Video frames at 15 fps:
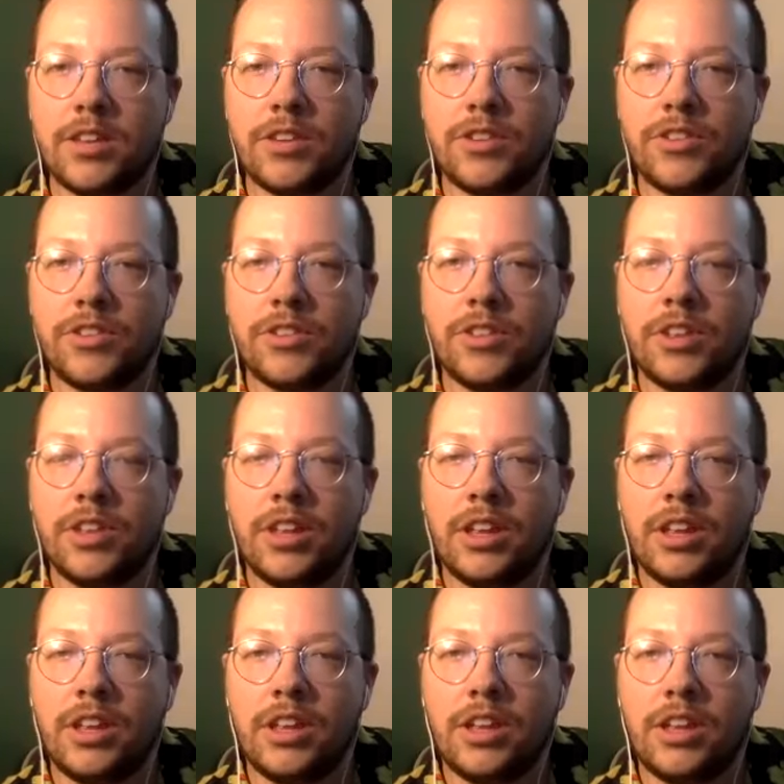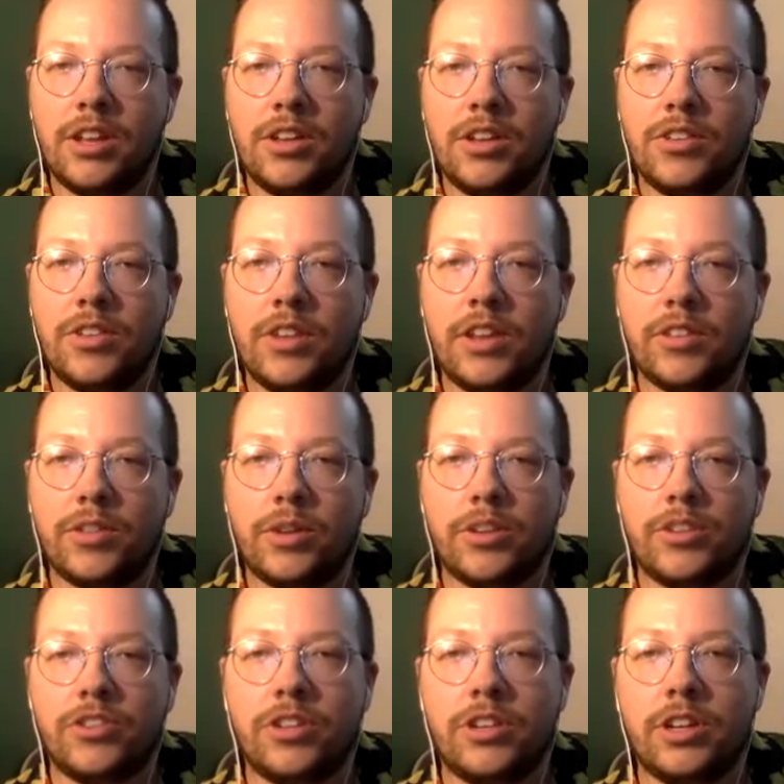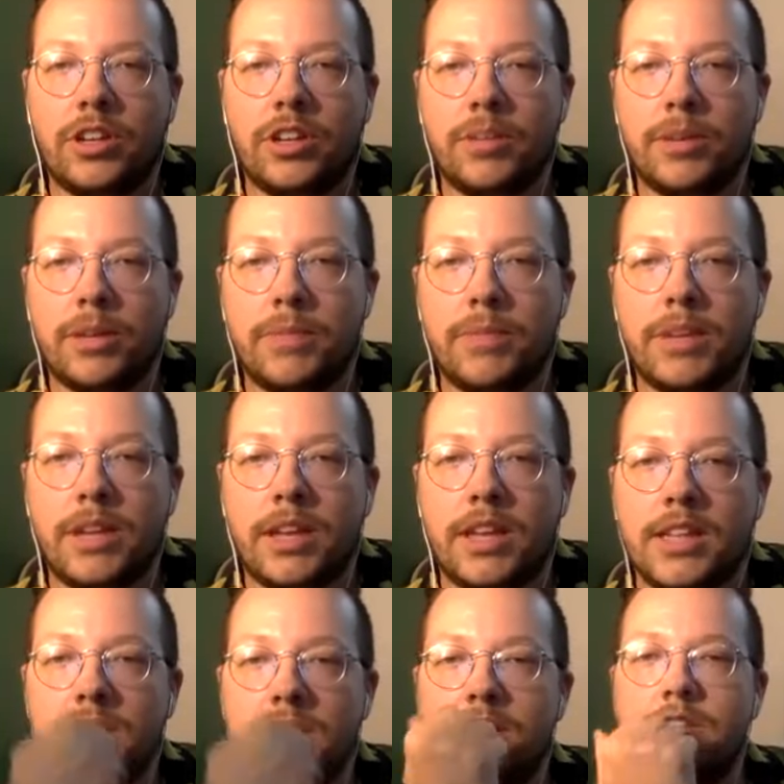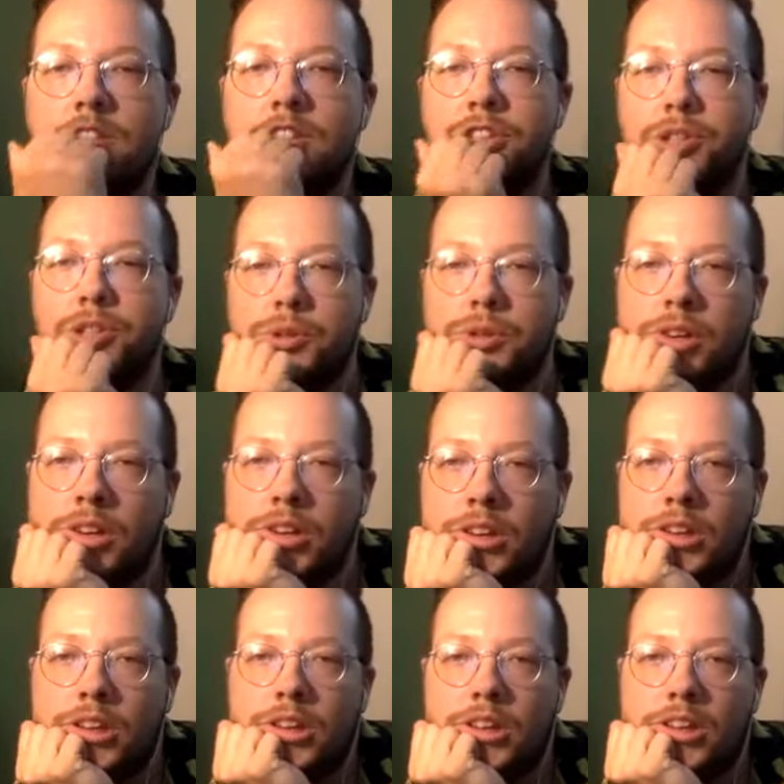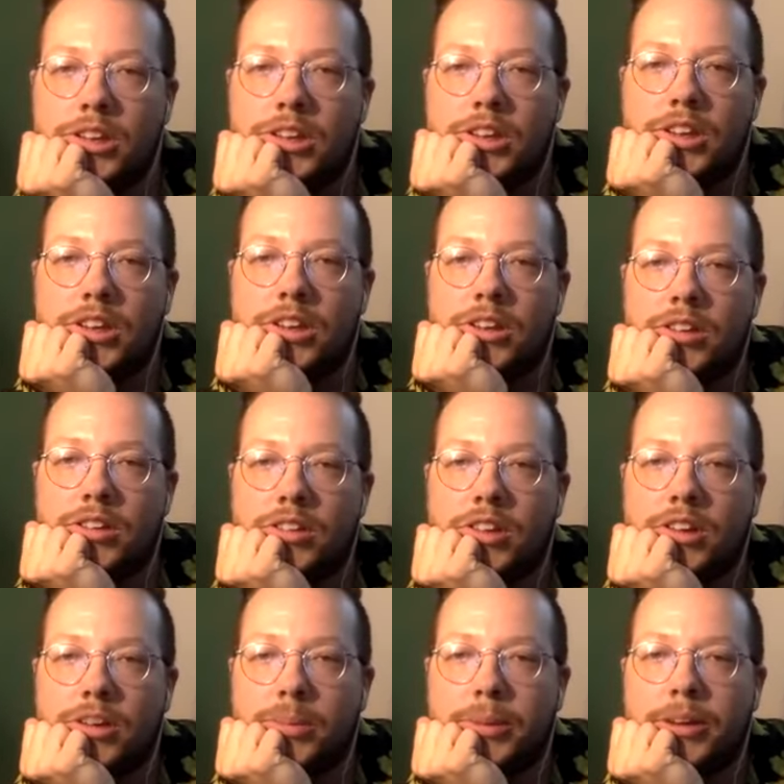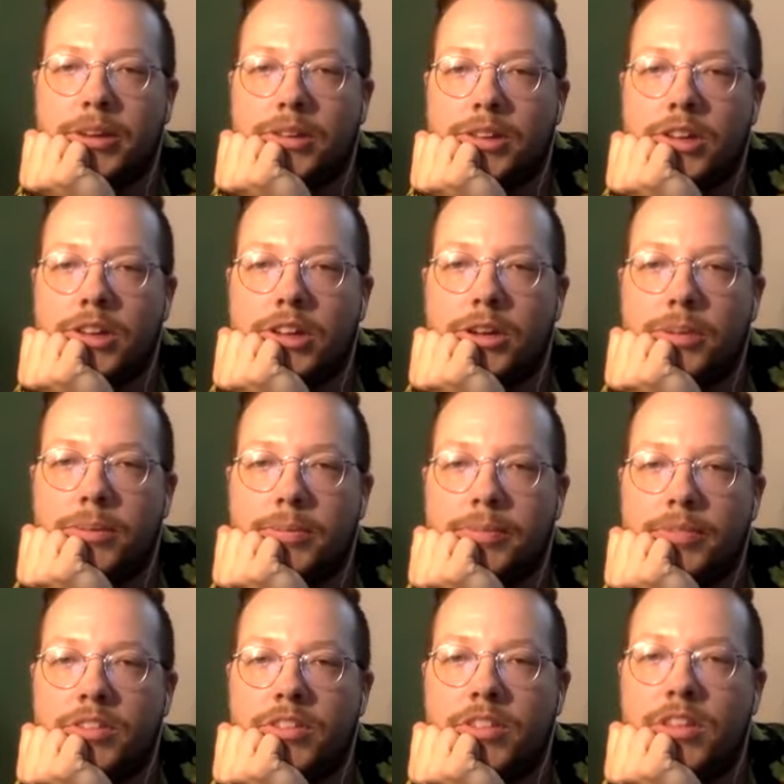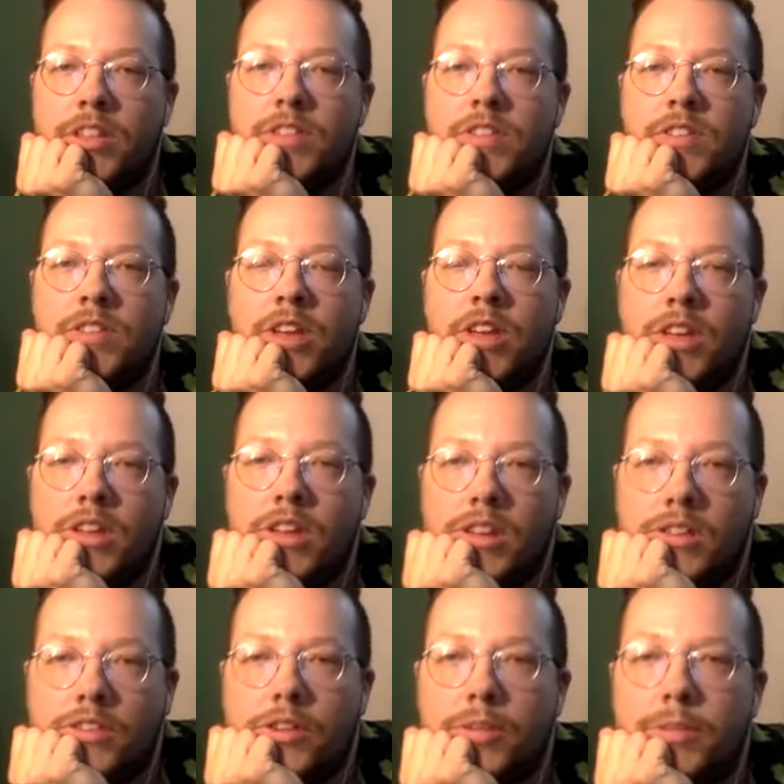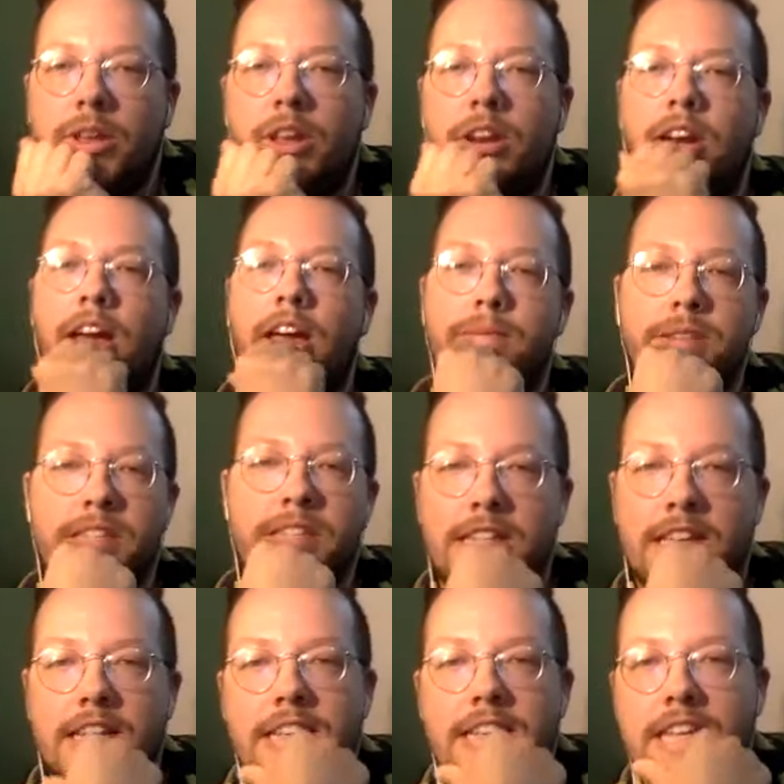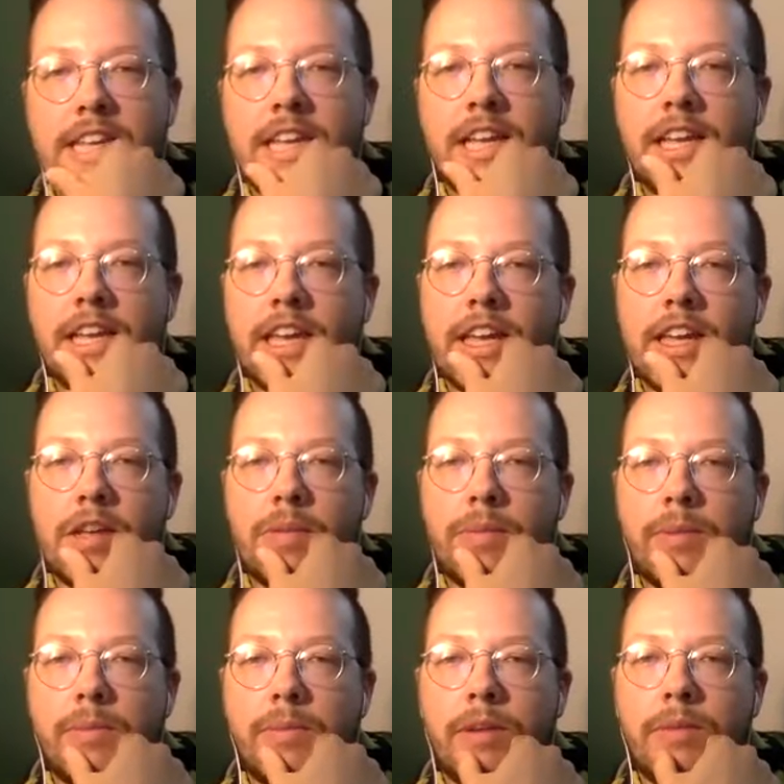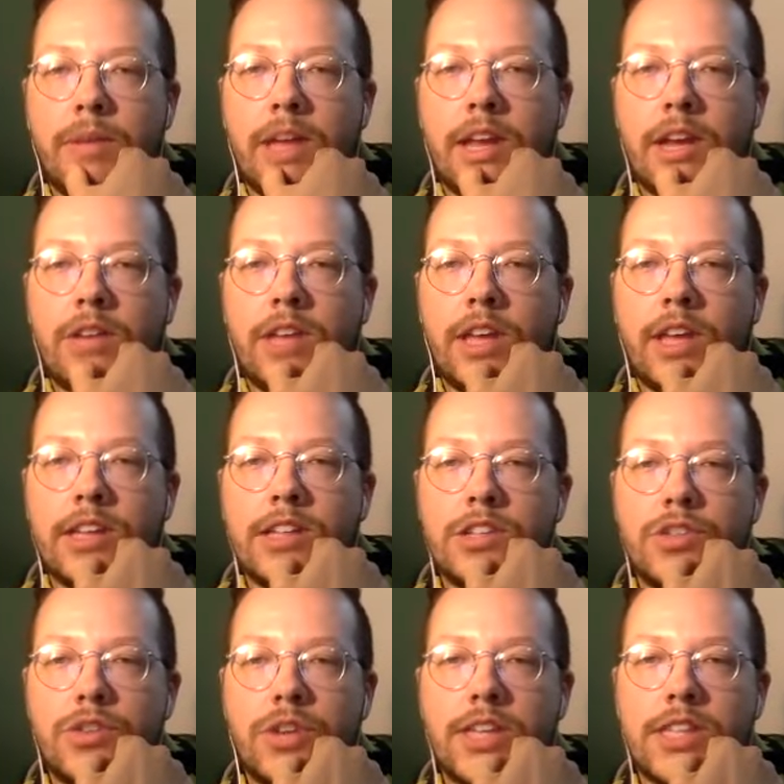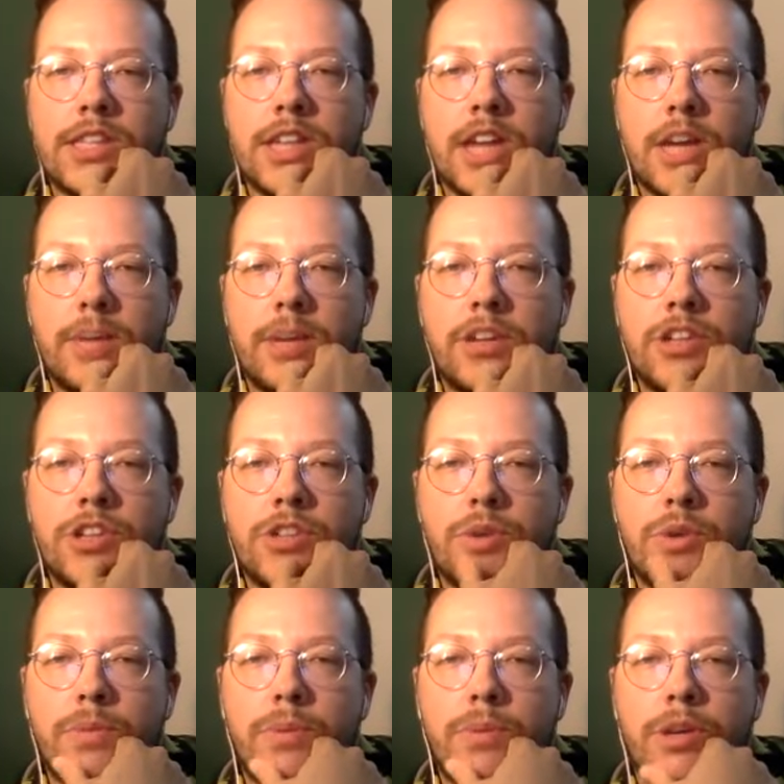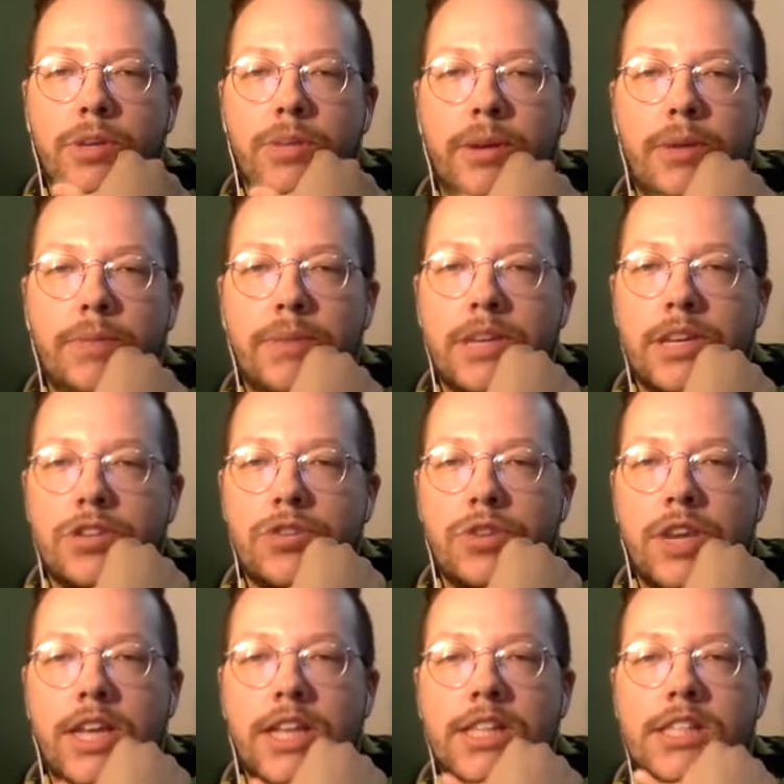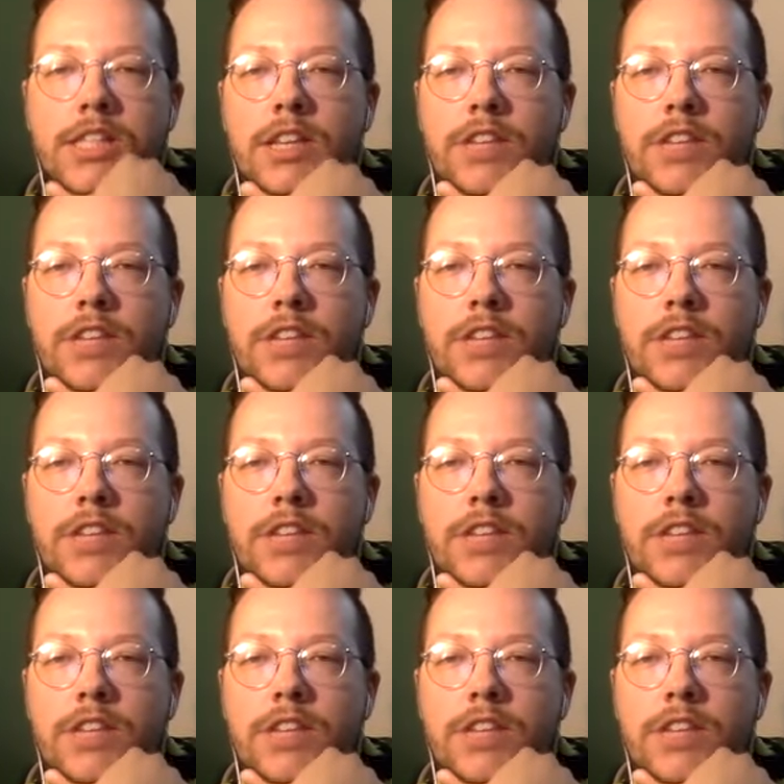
There's it's a nice question here that might be nice to talk about. Um, says from an anonymous attendee Hey, Callum, I'm, I'm not out yet as a trans guy, but I just wrote a book about being trans.